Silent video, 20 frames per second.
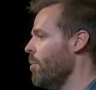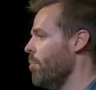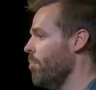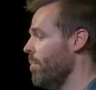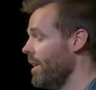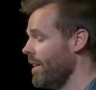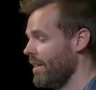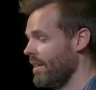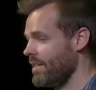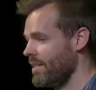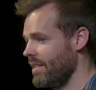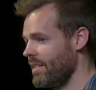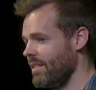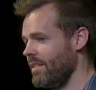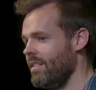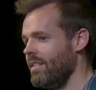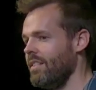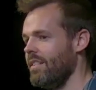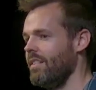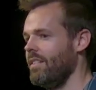But
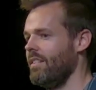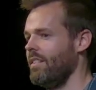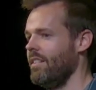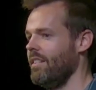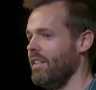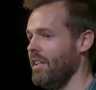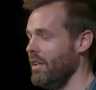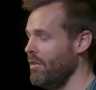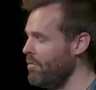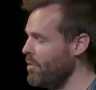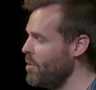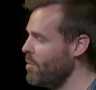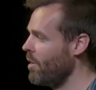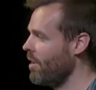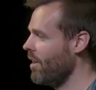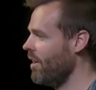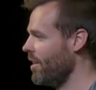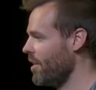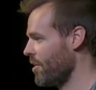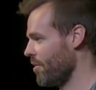if you
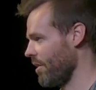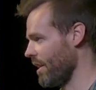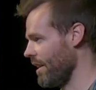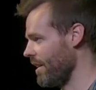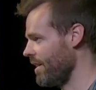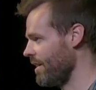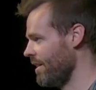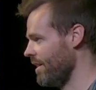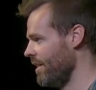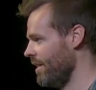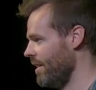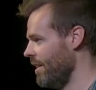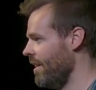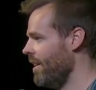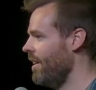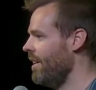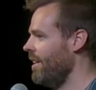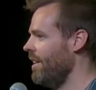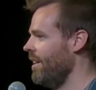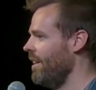are hungry,
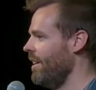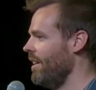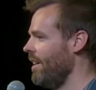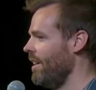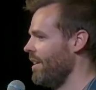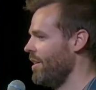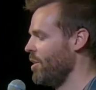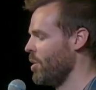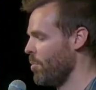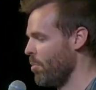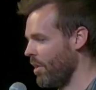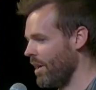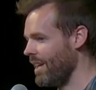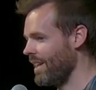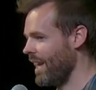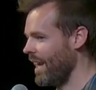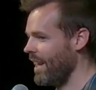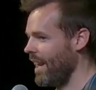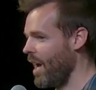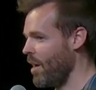your brain
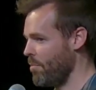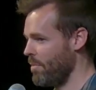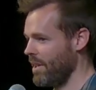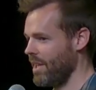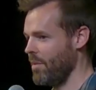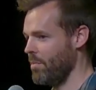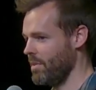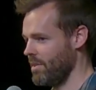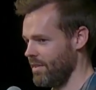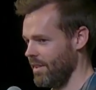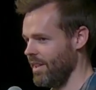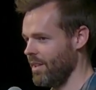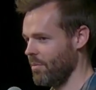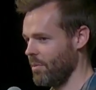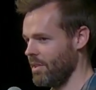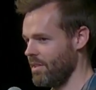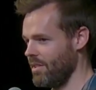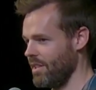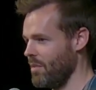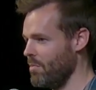cannot pick up a
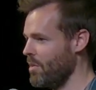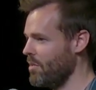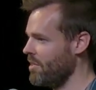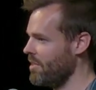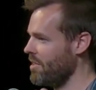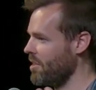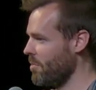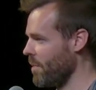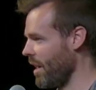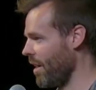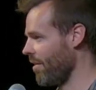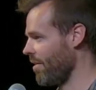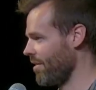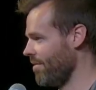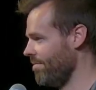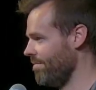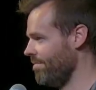sandwich and move it to your mouth.